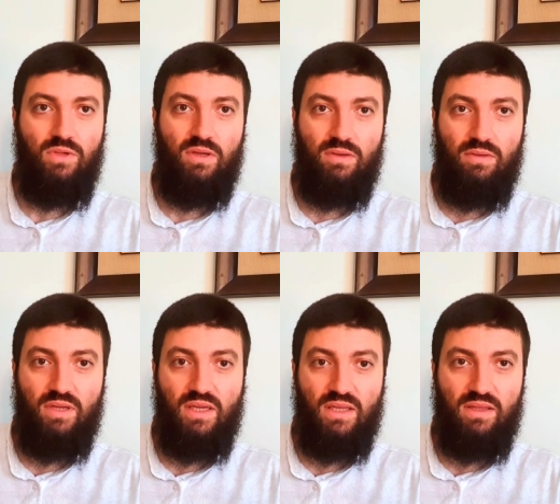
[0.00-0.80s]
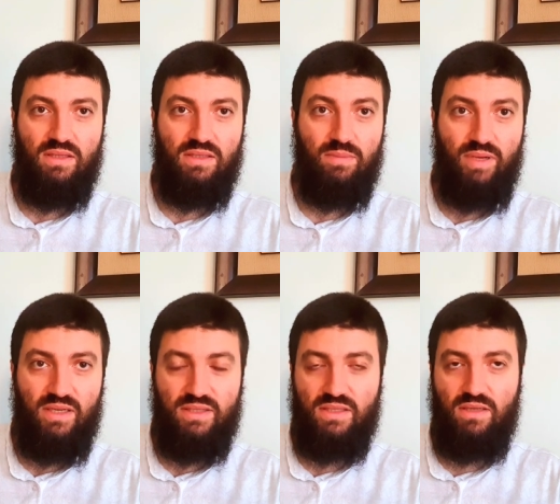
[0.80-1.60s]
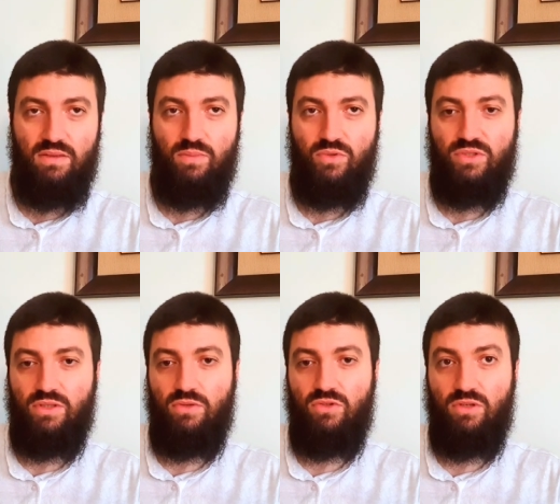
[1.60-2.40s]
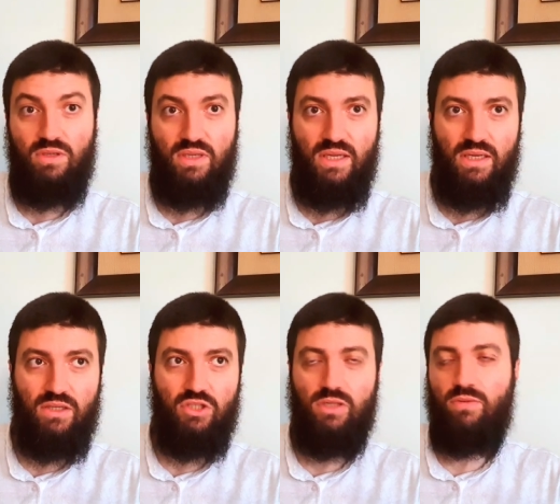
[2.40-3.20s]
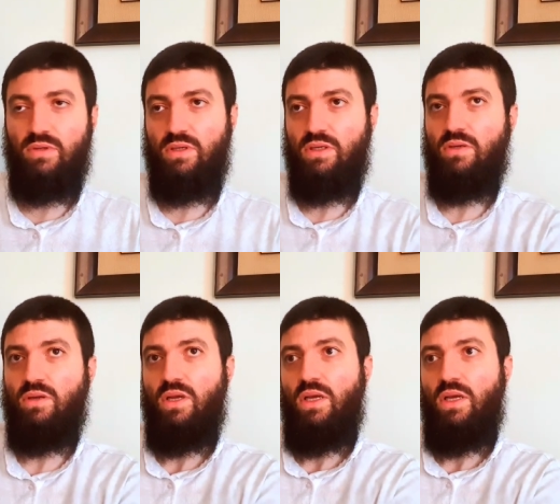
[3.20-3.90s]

we are looking at this in Palestine and persecution, killing children, and